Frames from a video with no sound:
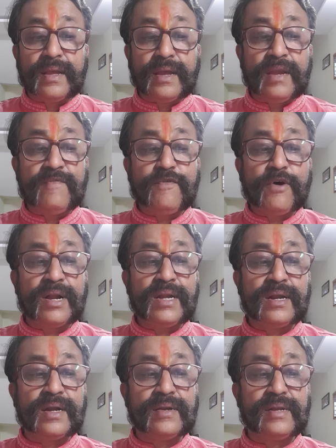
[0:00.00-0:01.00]
In foreign
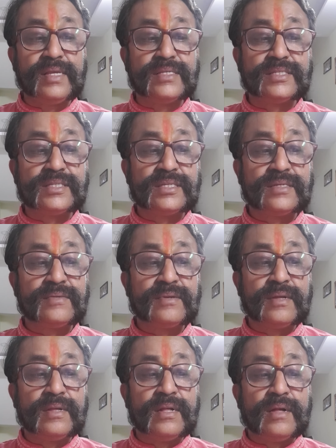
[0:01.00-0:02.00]
countries,
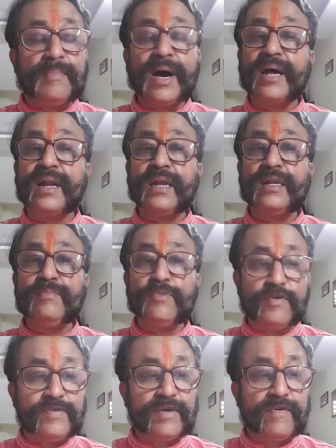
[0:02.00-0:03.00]
Maharani
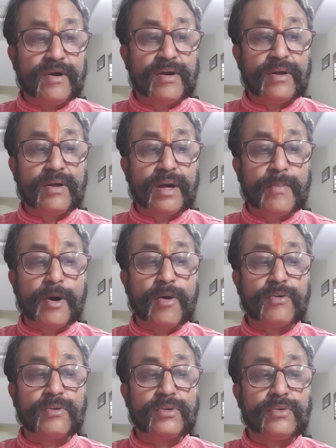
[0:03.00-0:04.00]
moved
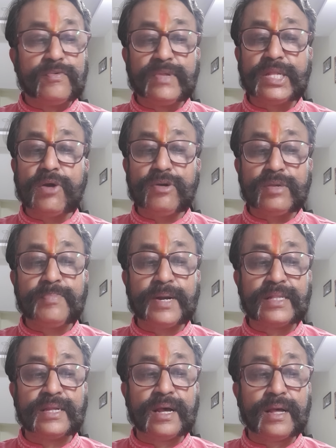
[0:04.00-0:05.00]
about without a
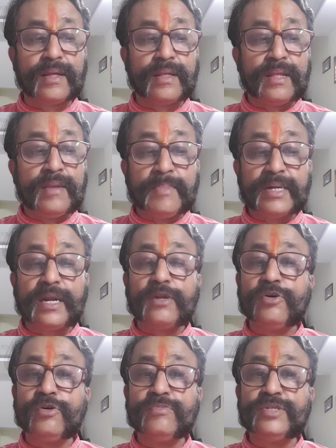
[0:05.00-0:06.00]
parda, but at
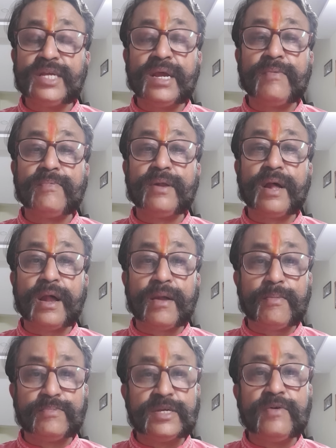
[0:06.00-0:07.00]
home she
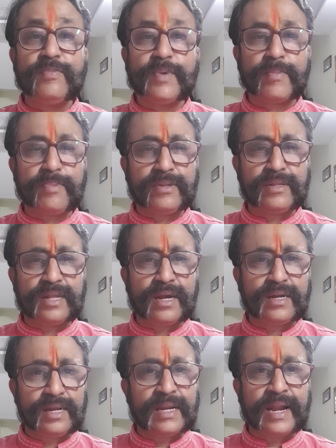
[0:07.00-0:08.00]
observed parda
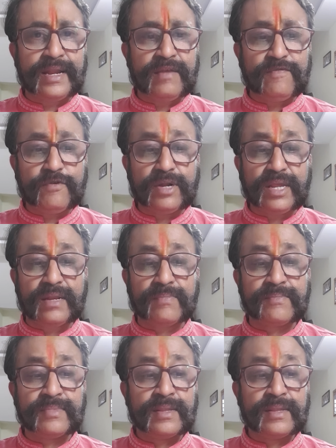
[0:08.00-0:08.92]
till 1914.